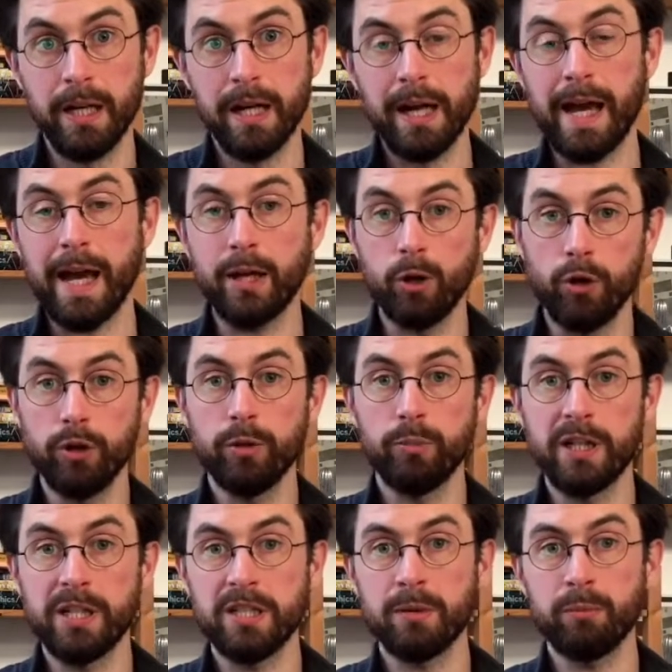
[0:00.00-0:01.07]
and all the
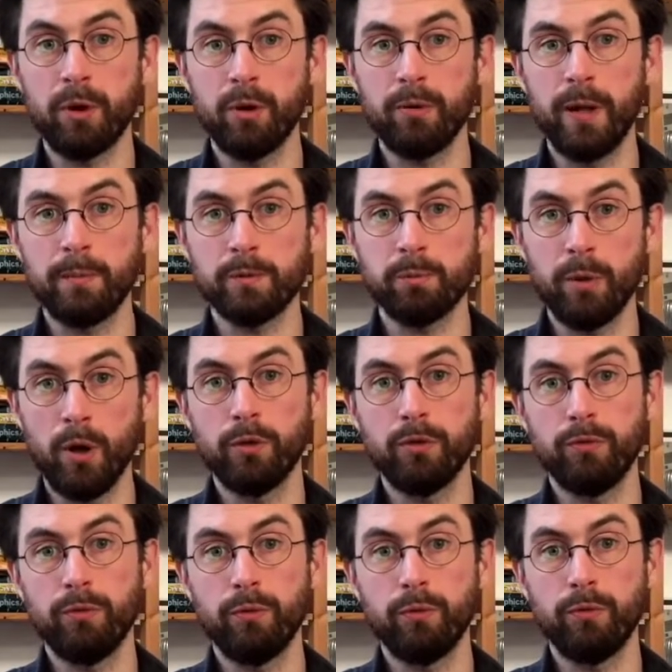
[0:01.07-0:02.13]
bridging programs both
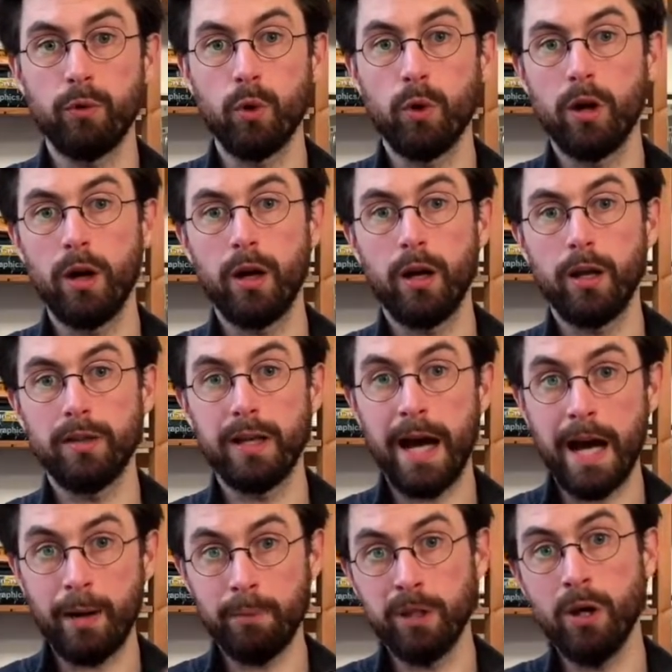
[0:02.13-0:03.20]
for the
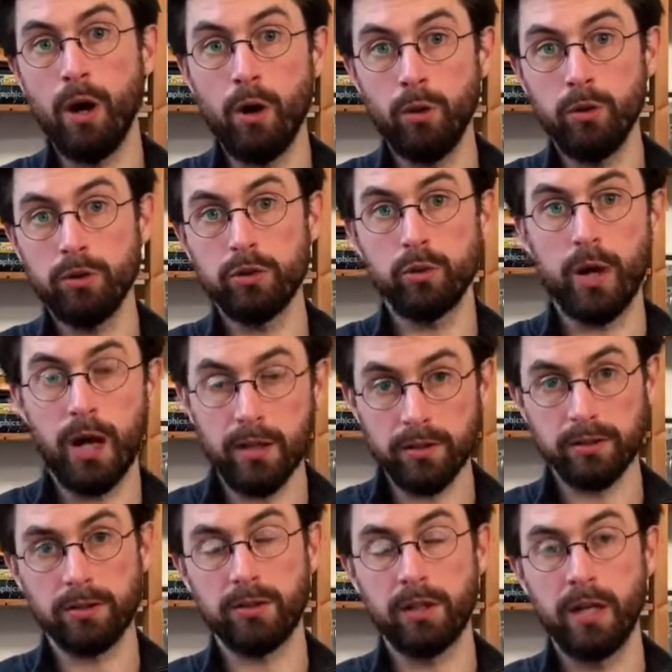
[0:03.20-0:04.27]
HBO to
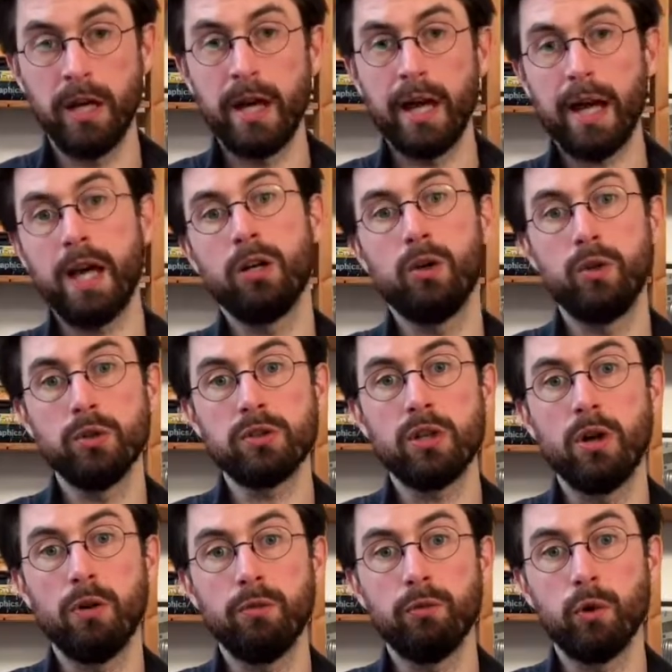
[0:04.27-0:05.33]
us and
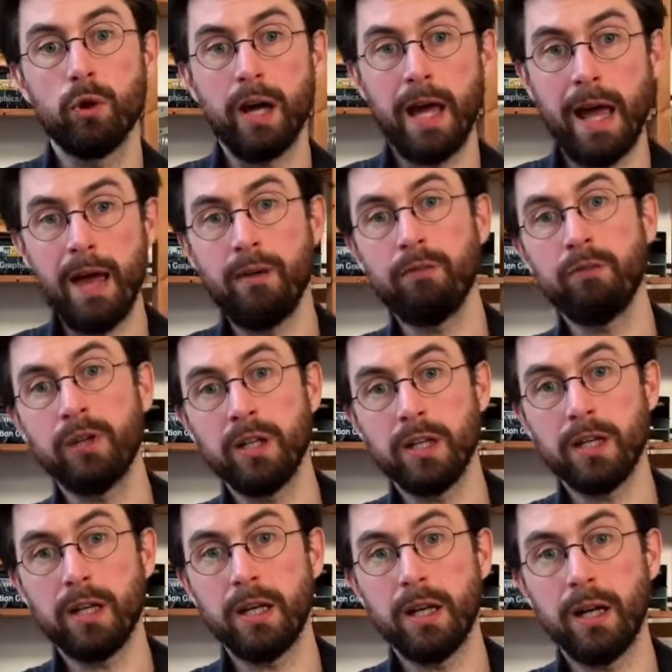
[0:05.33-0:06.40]
also for every
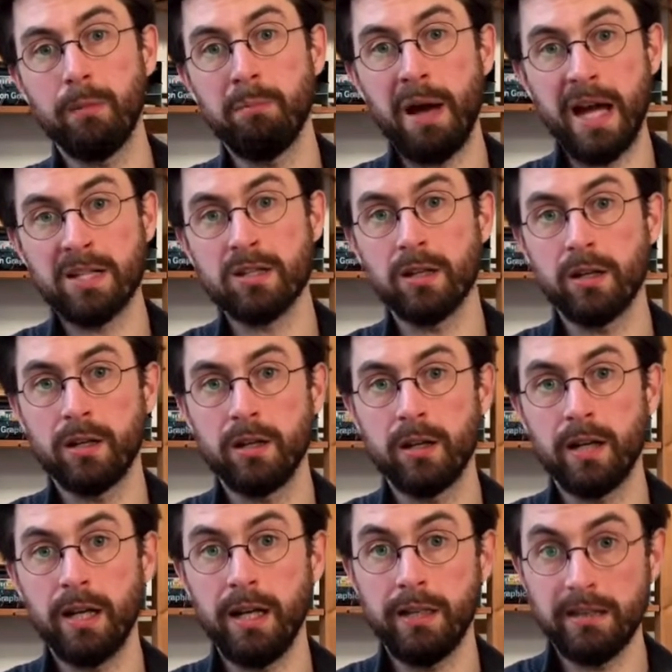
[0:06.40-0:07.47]
bachelor
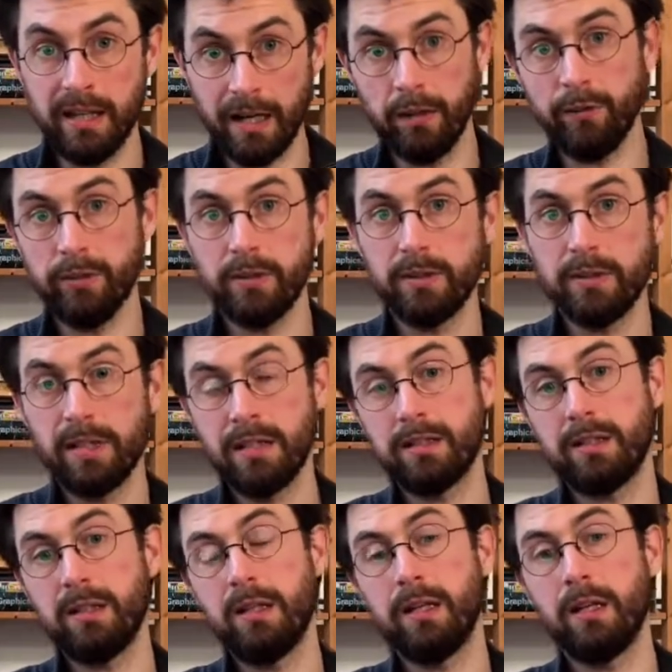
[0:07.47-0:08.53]
in Delft that
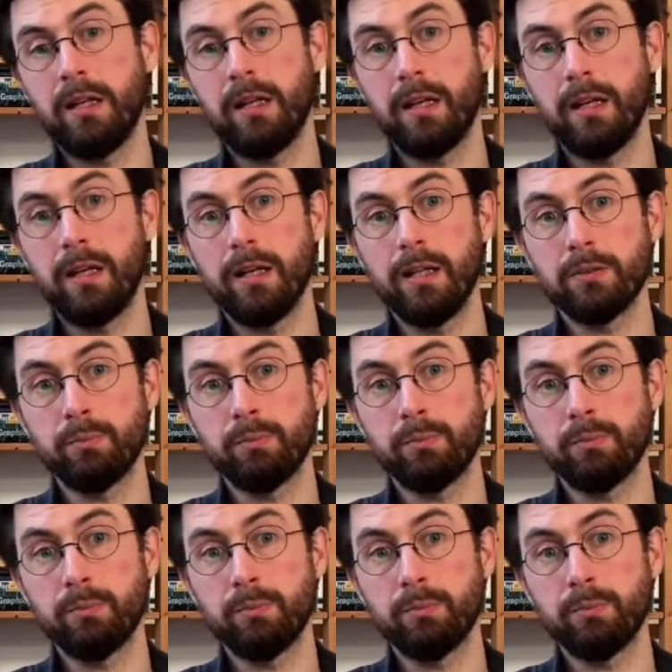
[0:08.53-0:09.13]
it's